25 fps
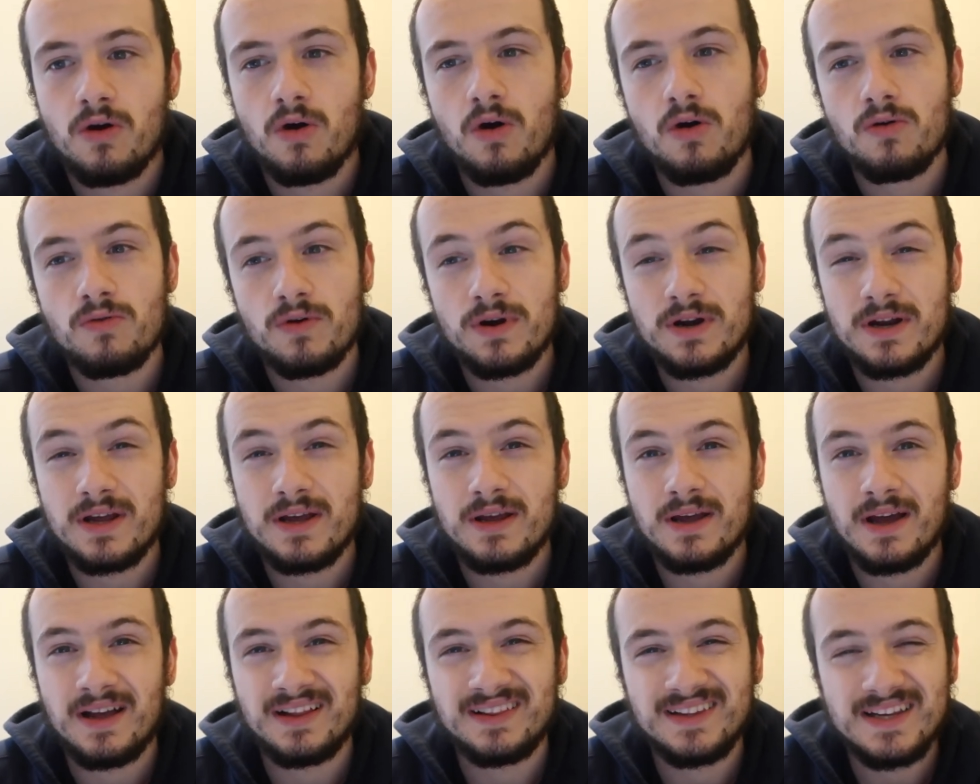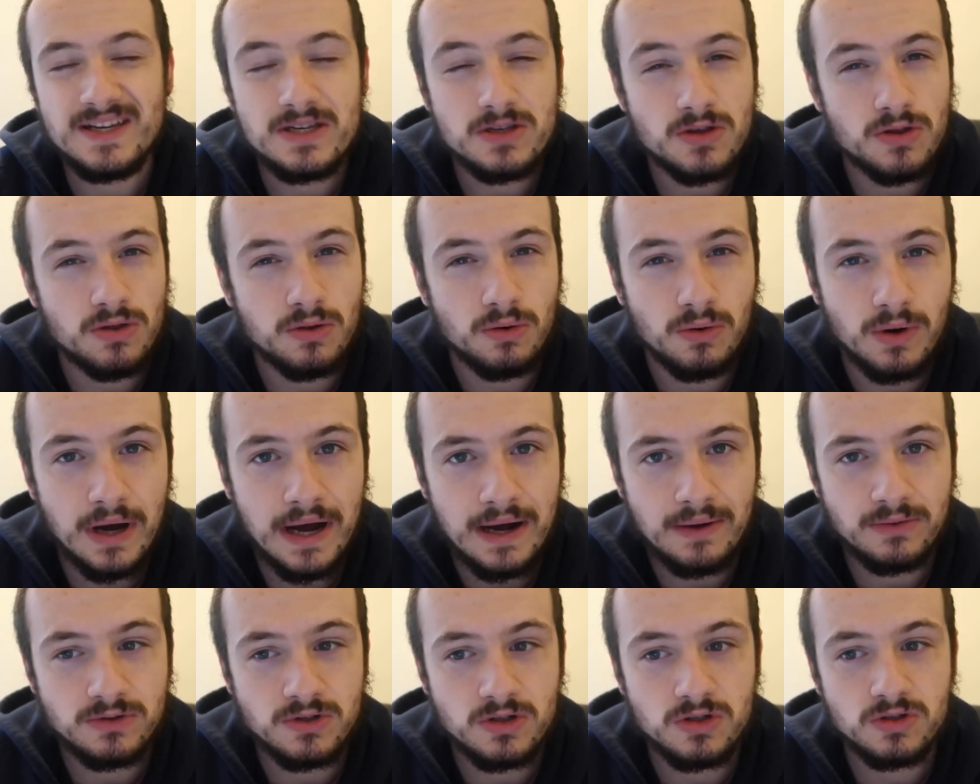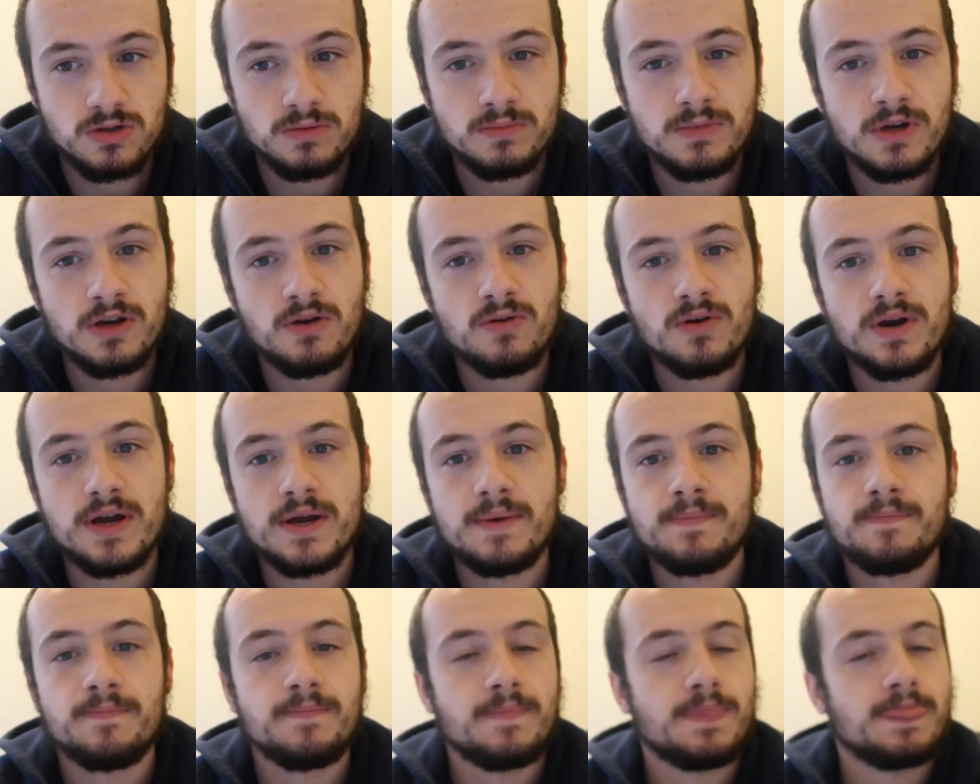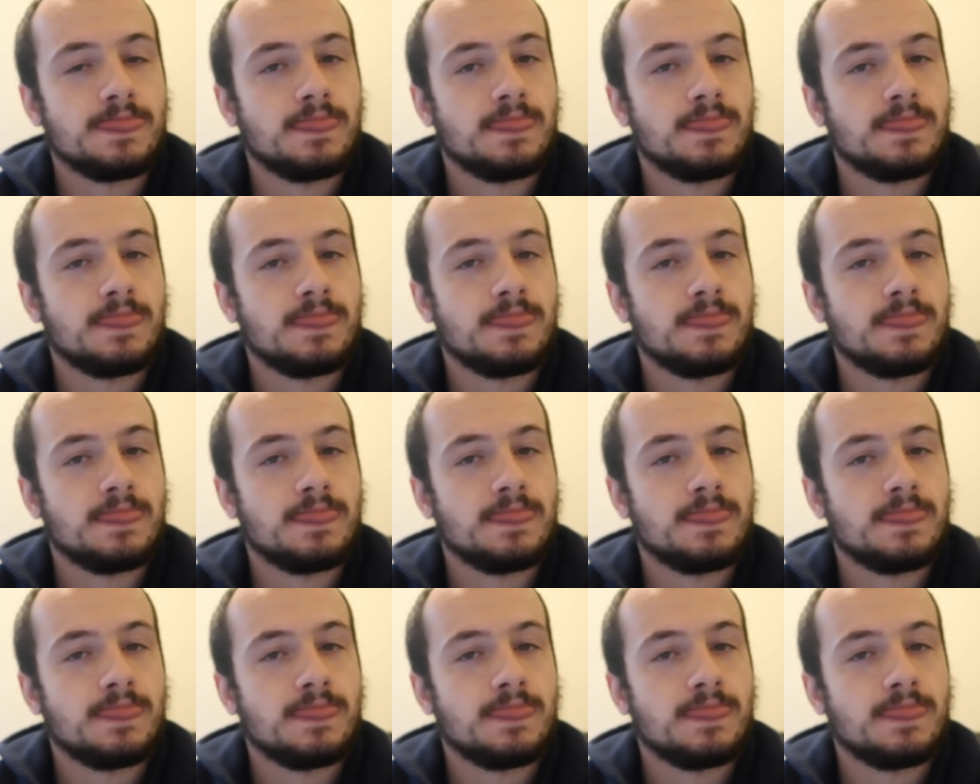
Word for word: already at least thought out to some degree,